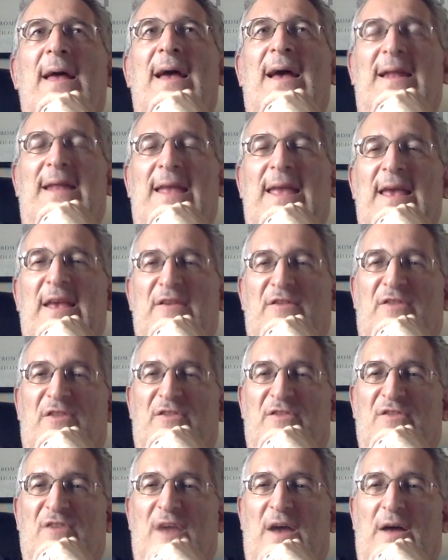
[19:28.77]
And he is the
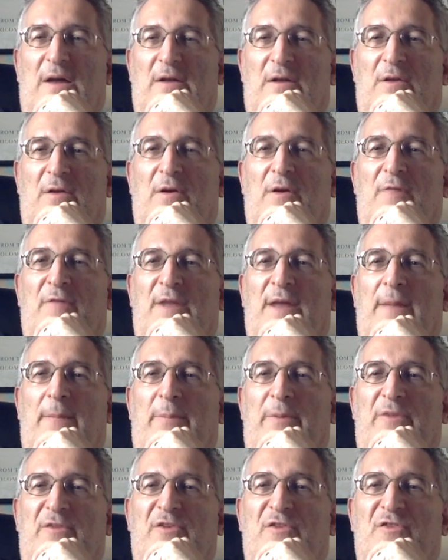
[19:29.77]
son of an
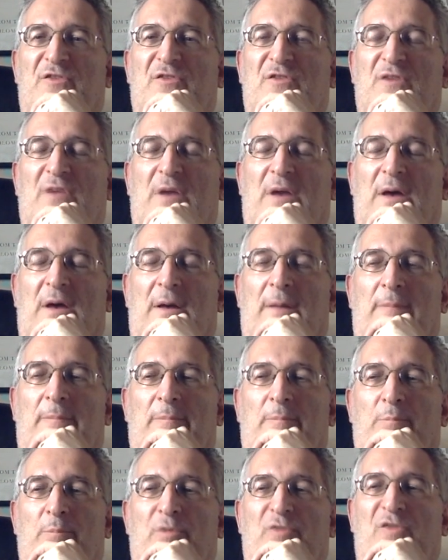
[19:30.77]
ambitious
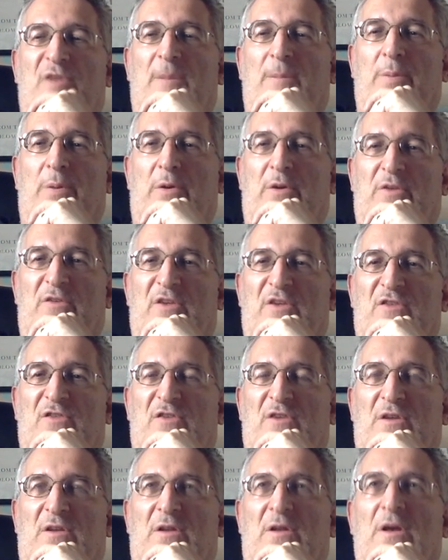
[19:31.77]
um, Muslim
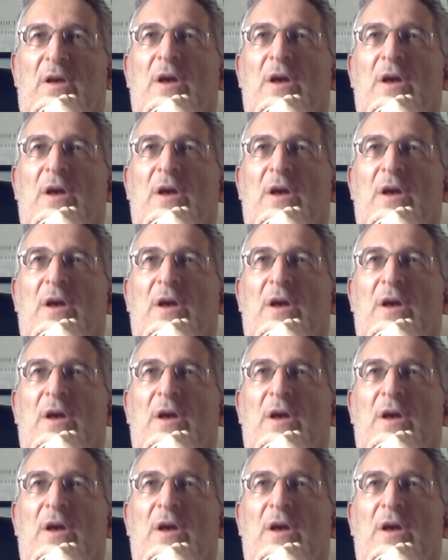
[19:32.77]
politician